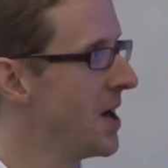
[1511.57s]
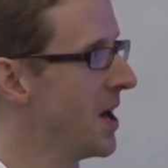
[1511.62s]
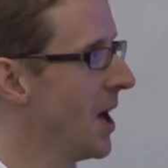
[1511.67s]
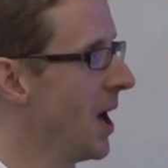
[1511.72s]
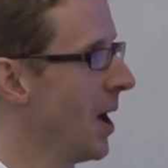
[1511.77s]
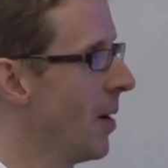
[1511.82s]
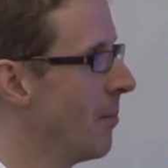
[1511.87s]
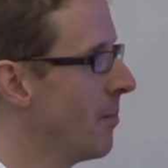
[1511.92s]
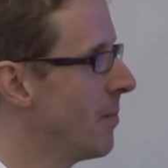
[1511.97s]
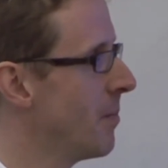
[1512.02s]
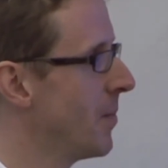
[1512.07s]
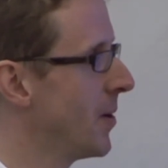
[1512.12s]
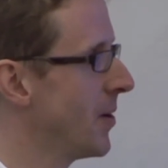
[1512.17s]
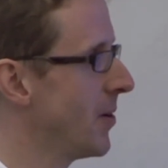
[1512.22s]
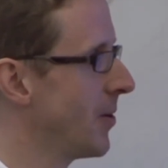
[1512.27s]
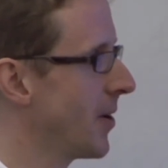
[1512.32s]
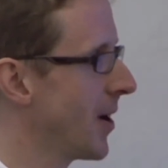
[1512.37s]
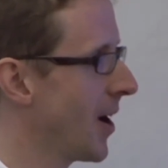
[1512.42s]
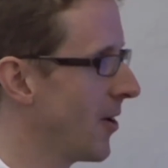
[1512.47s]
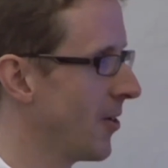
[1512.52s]
but
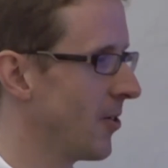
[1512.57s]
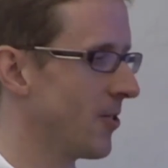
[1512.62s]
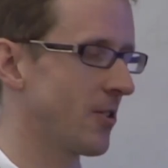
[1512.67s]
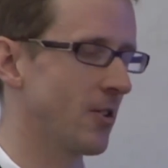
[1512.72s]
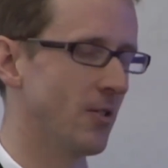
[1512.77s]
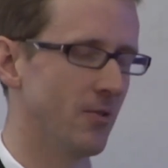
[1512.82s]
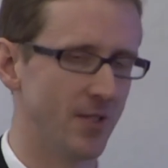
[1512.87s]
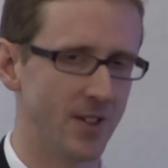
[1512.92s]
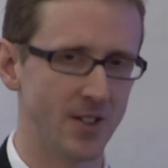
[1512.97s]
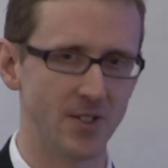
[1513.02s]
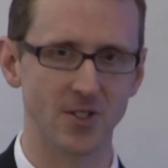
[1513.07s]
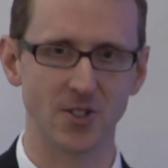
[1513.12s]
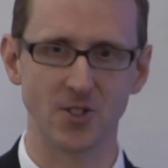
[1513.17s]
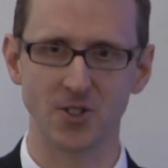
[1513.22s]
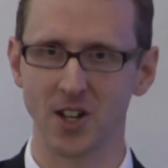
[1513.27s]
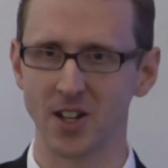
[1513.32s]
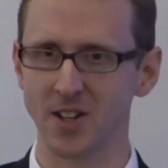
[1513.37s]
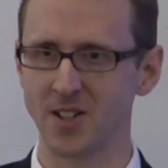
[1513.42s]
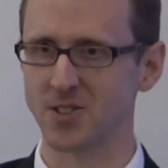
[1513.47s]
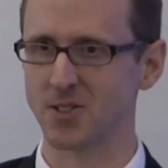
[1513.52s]
you cannot convince the
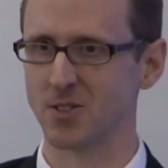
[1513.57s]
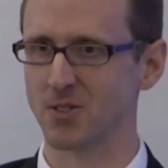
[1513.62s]
Chinese